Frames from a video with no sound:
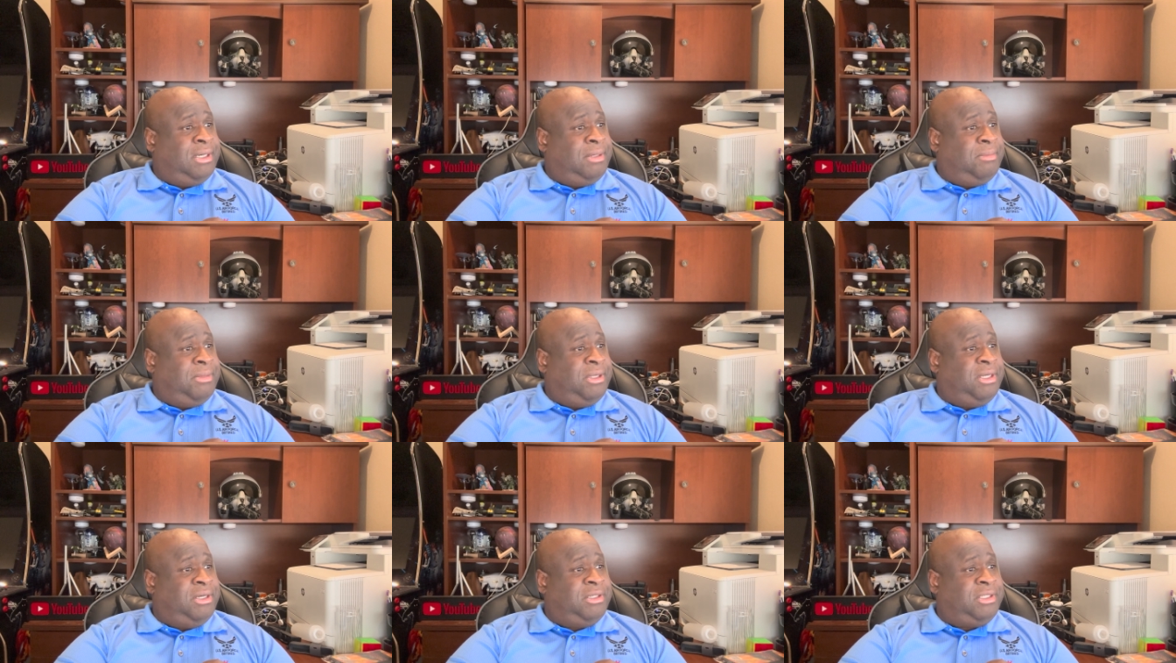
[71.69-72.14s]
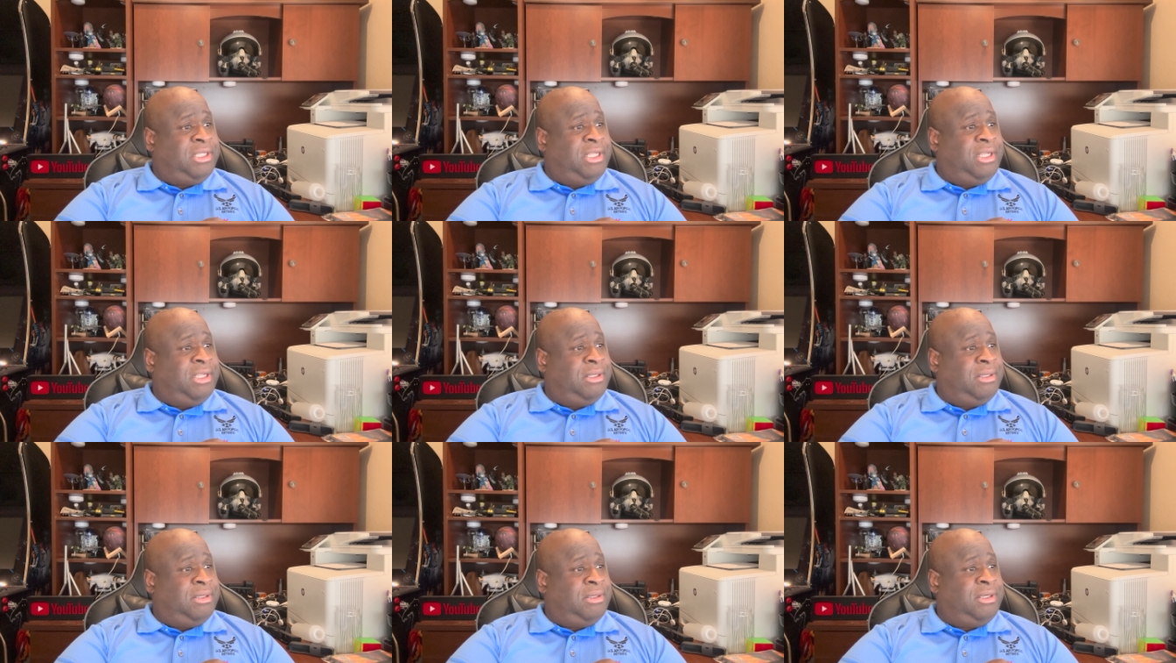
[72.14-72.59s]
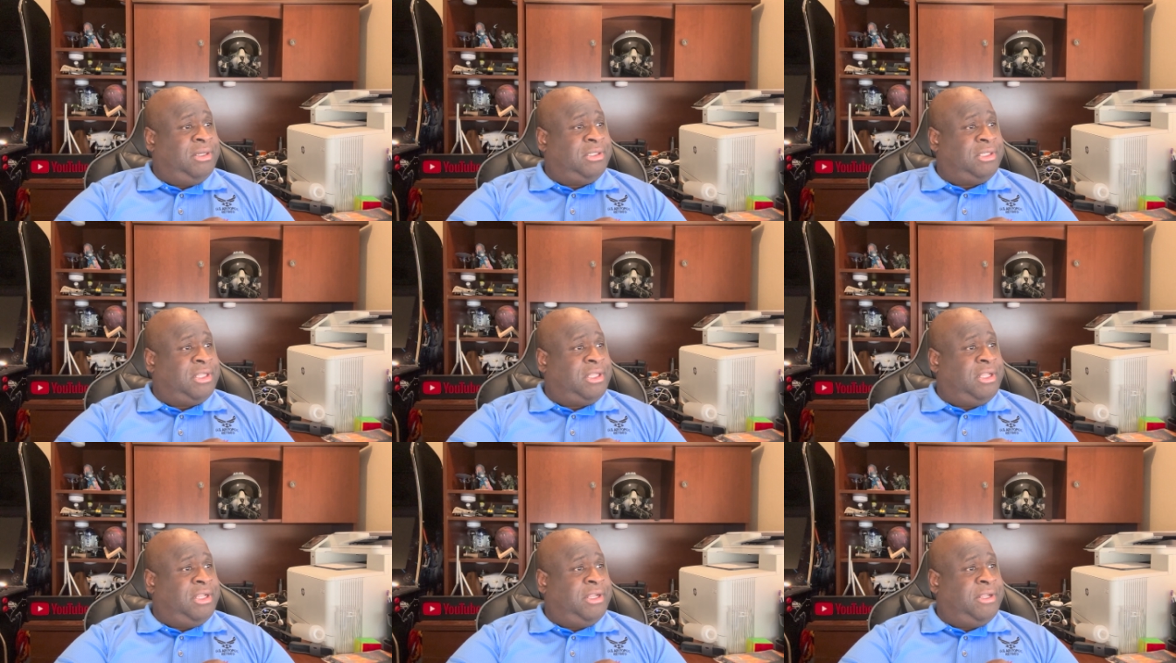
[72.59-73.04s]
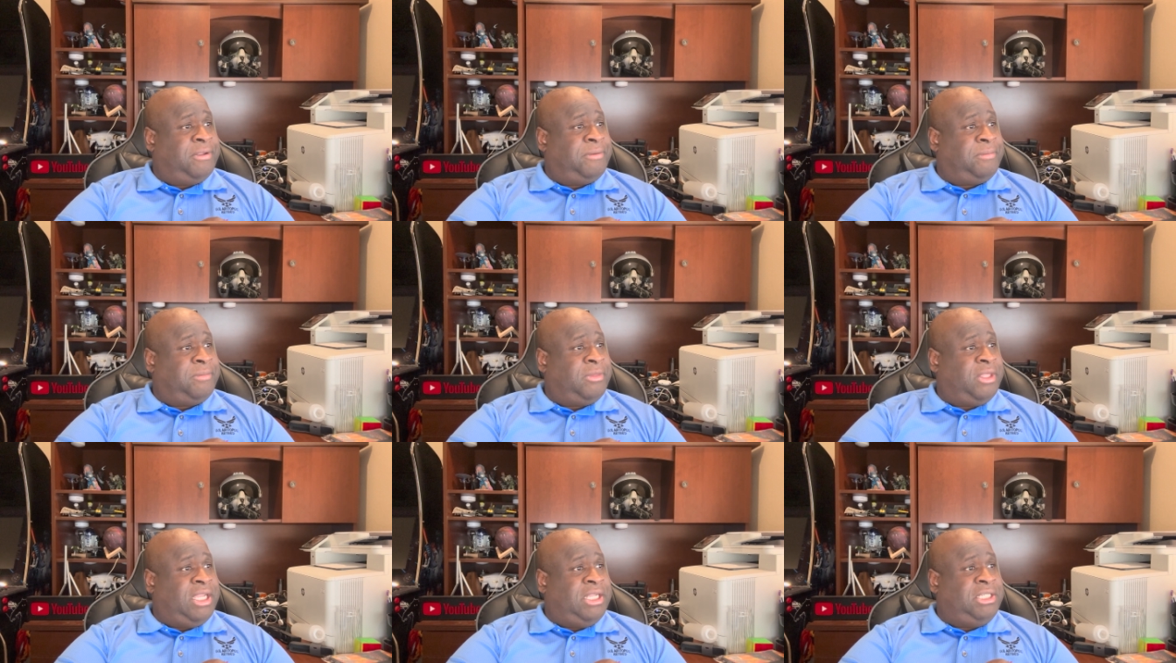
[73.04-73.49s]
But here's it, here's the thing.
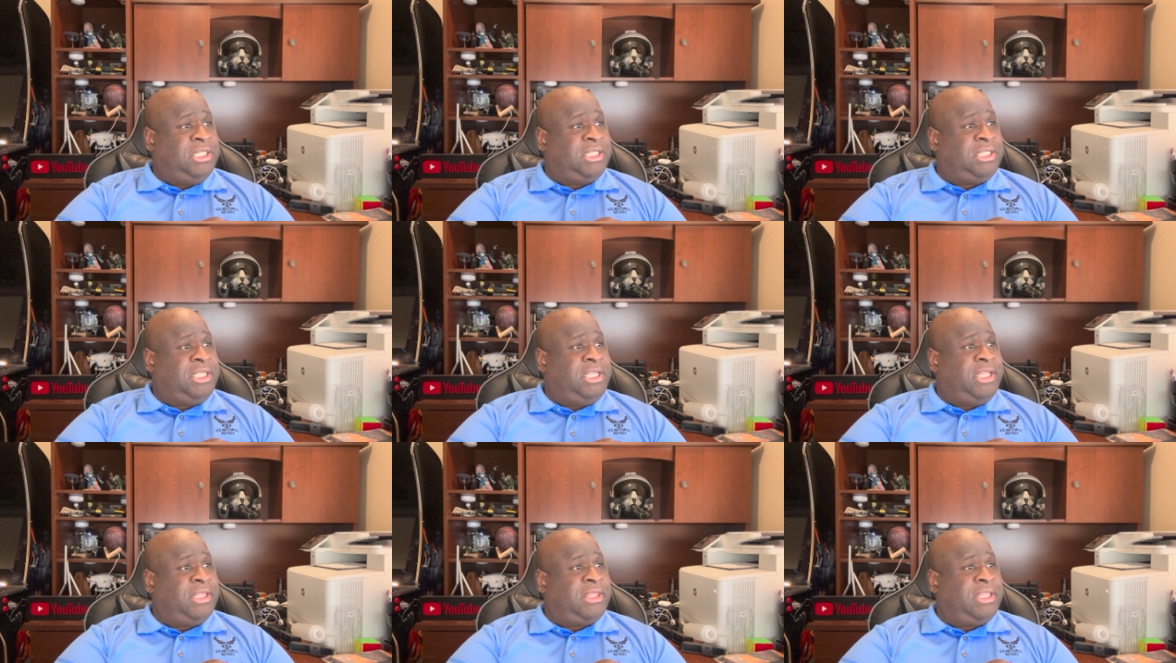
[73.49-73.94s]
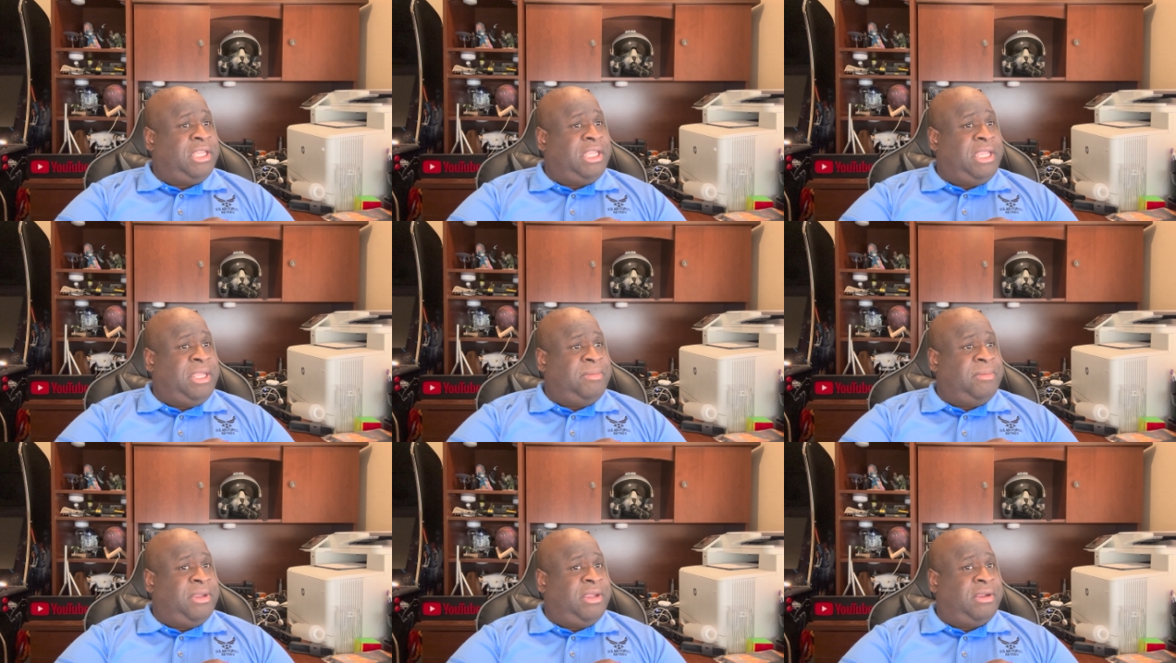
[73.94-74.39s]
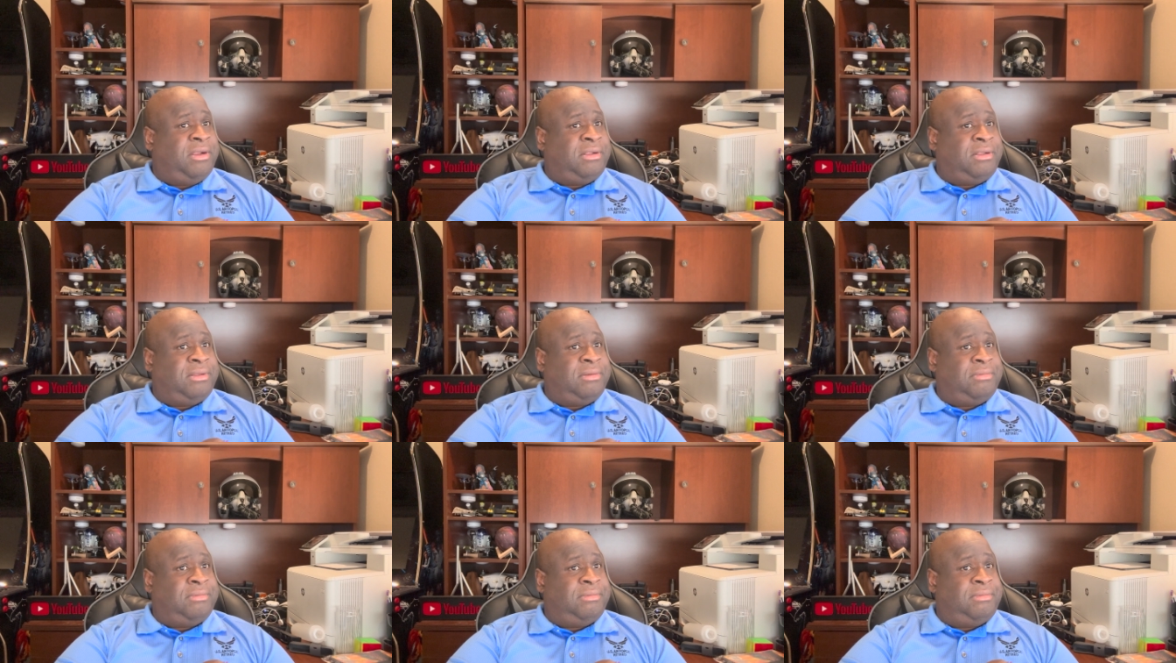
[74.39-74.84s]
I just get the email,